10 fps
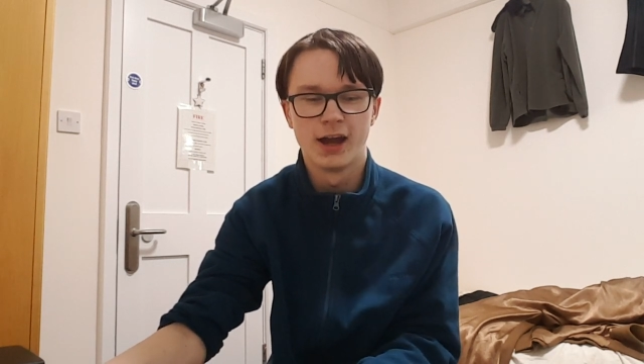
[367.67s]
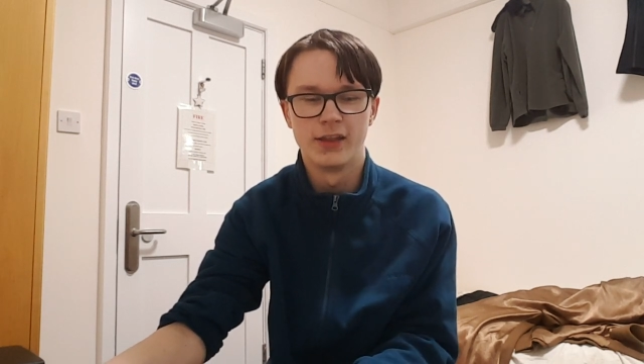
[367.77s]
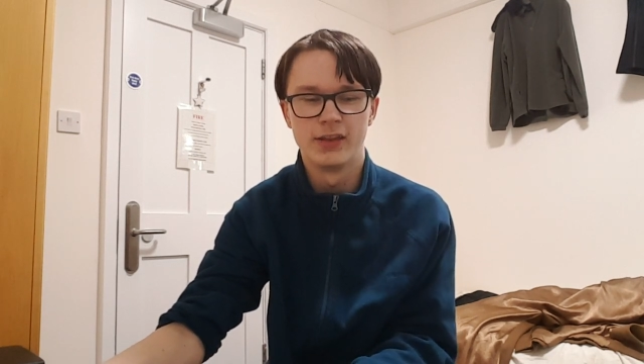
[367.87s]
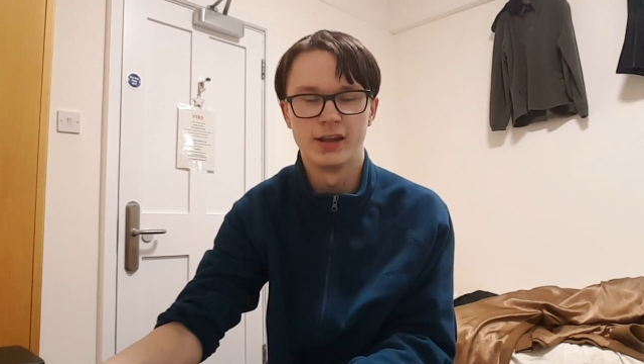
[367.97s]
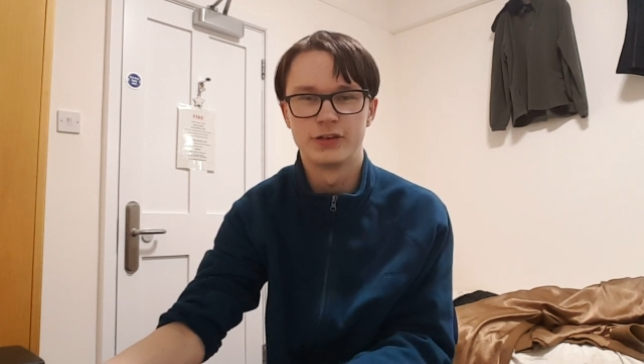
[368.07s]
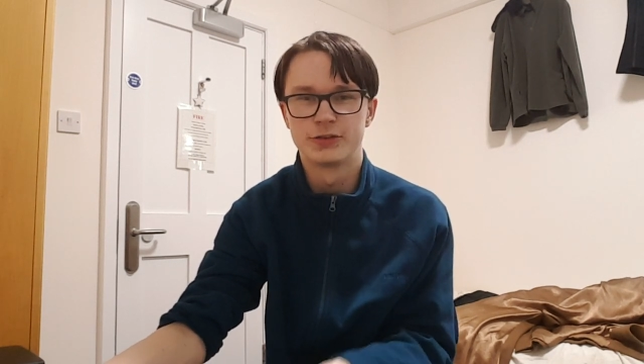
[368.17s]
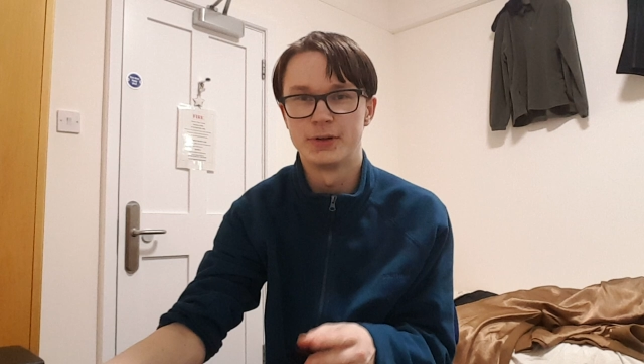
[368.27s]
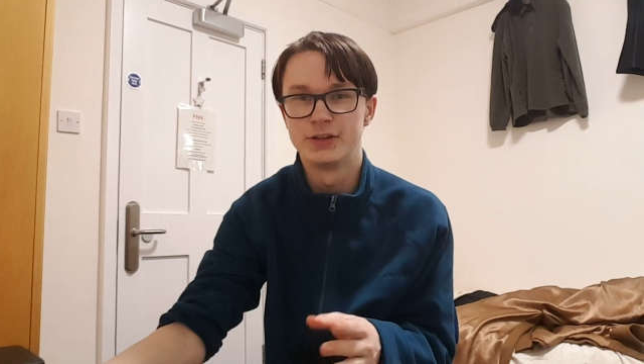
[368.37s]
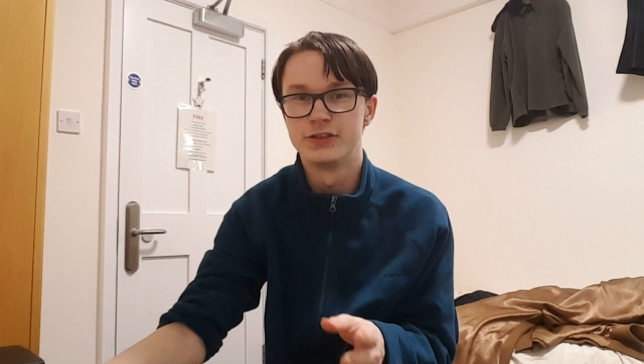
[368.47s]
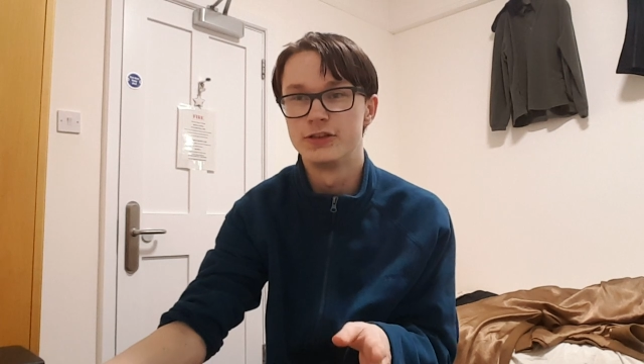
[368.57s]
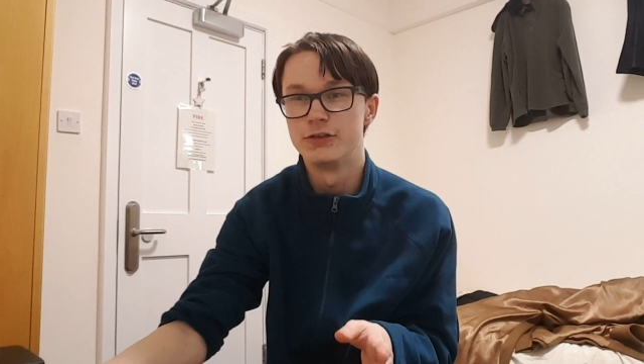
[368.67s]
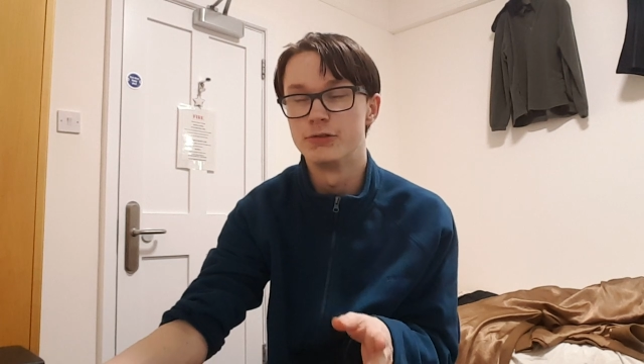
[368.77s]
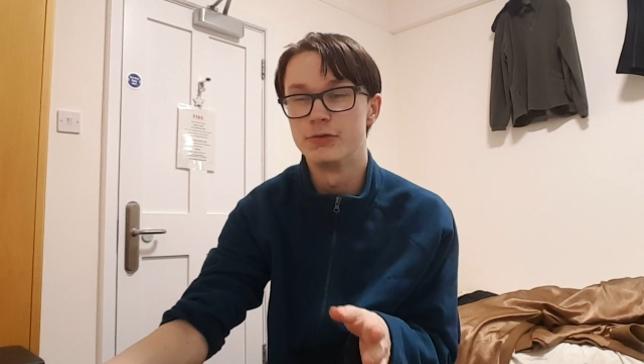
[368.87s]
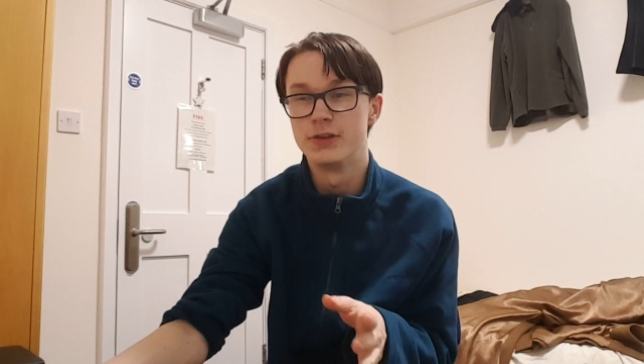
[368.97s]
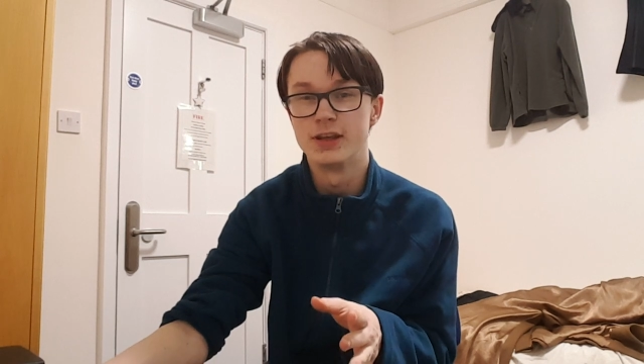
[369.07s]
And then I just went
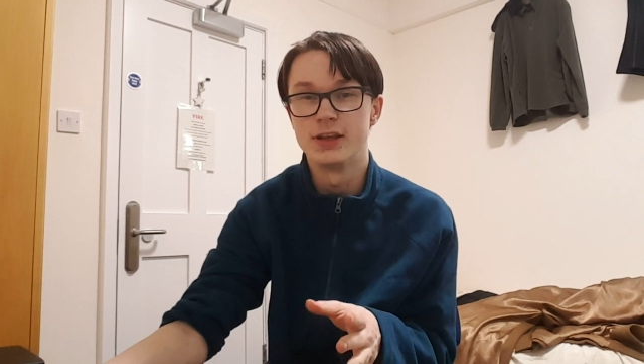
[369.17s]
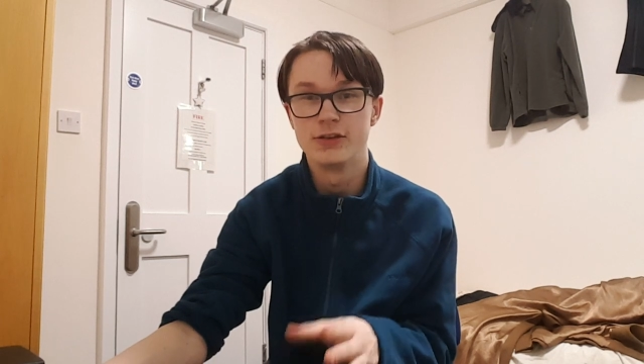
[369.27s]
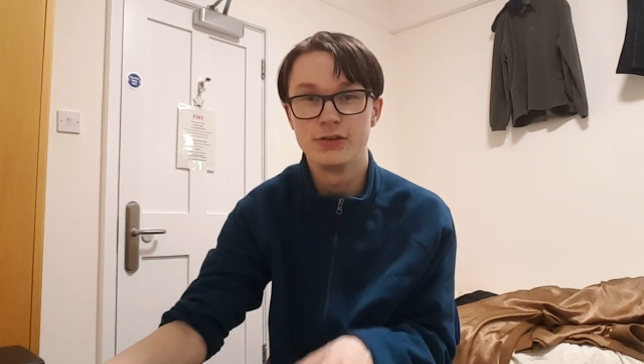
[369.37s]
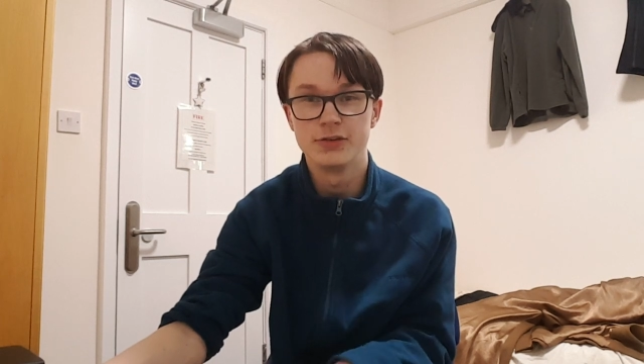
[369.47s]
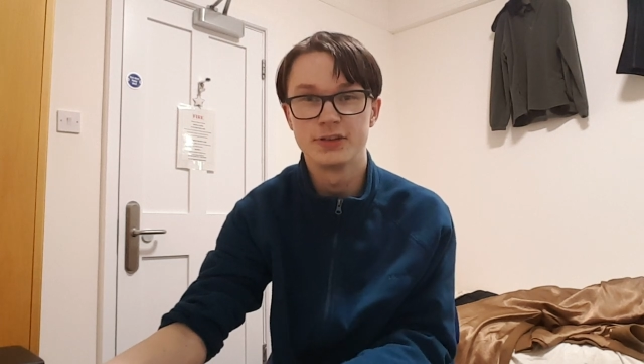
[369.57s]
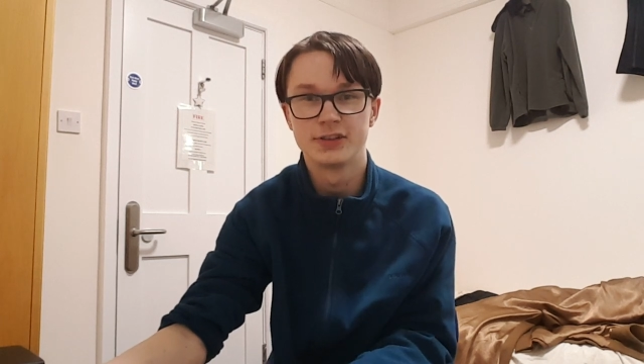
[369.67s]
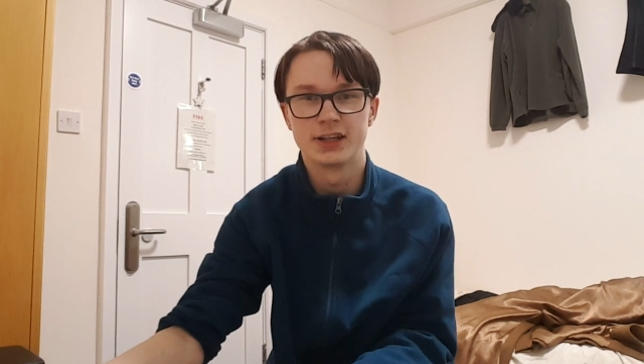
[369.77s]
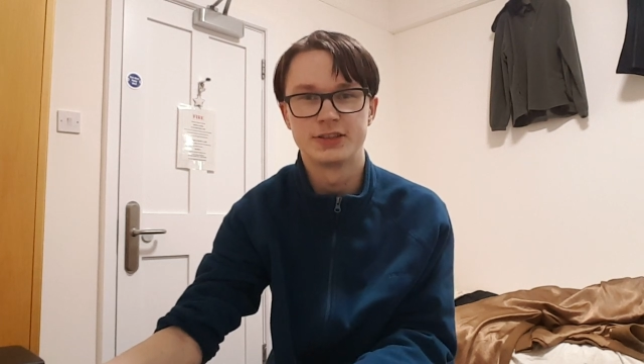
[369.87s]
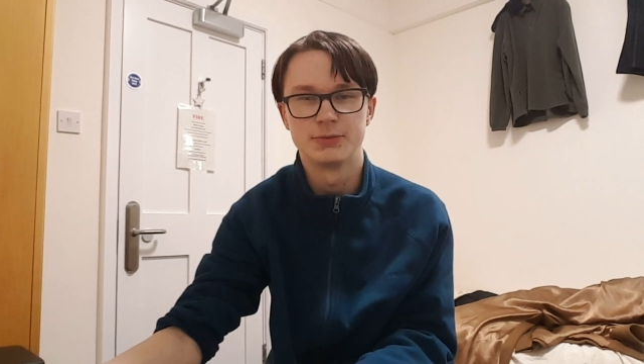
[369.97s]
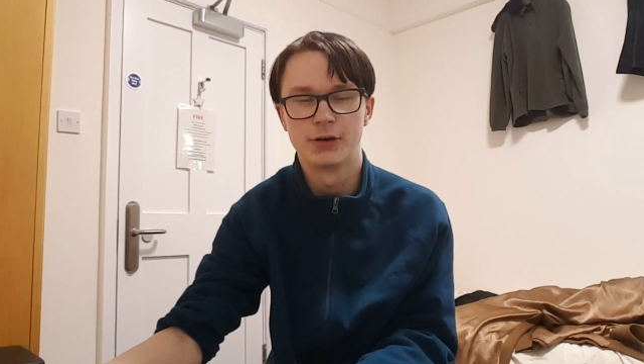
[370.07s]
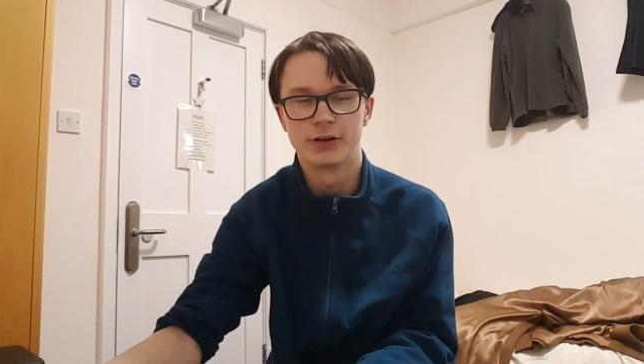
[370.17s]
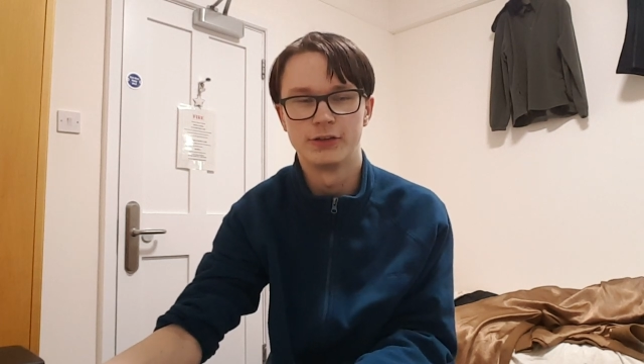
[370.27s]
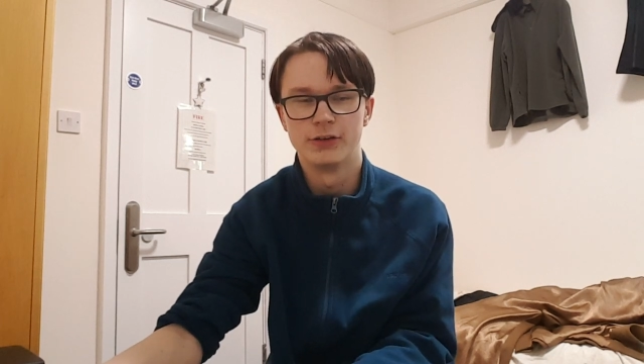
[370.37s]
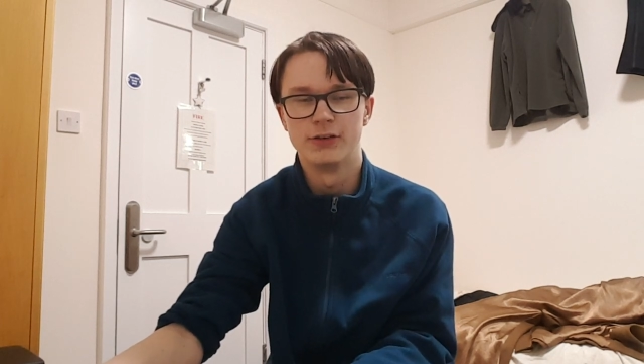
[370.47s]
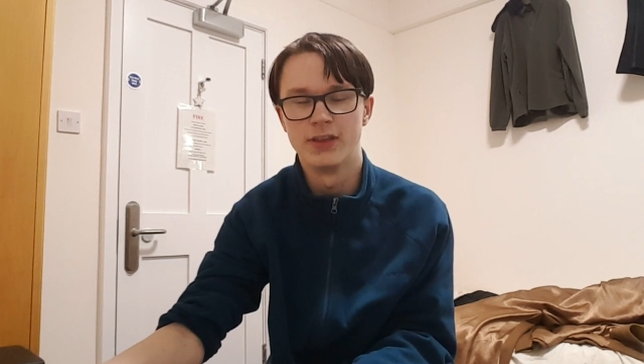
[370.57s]
to the union to get some work
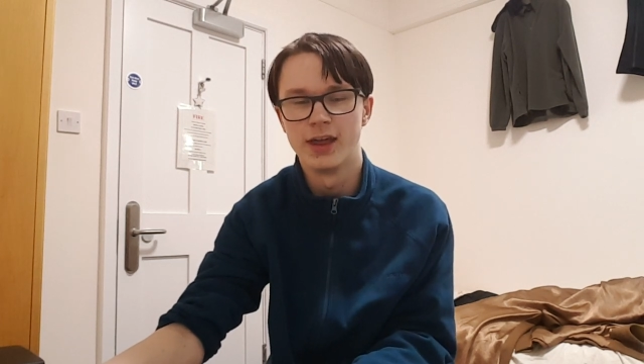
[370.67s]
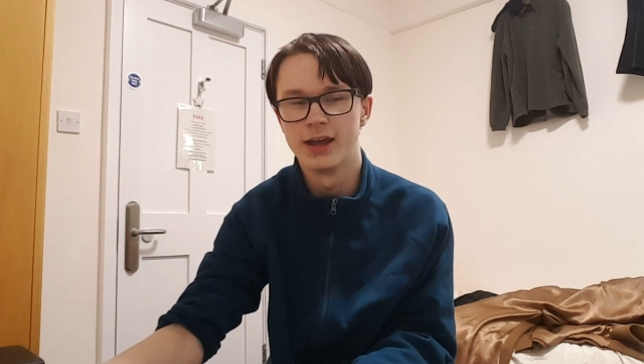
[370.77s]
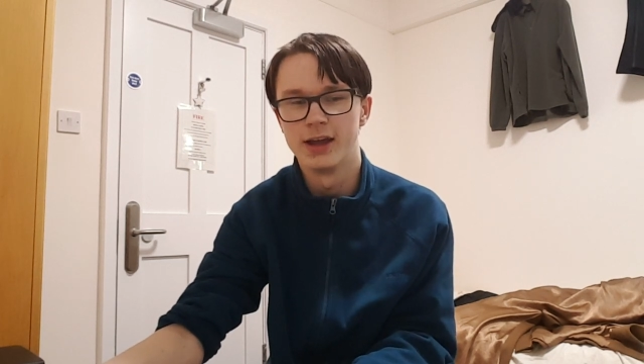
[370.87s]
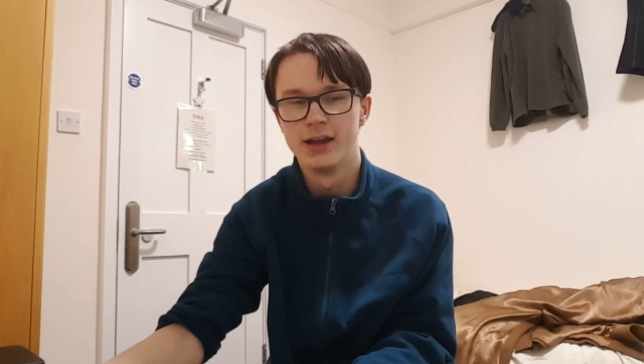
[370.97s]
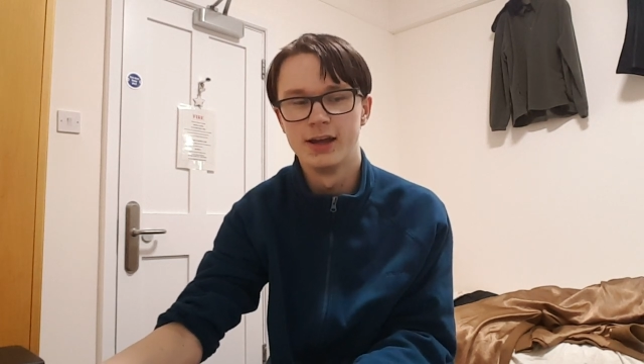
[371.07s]
done there.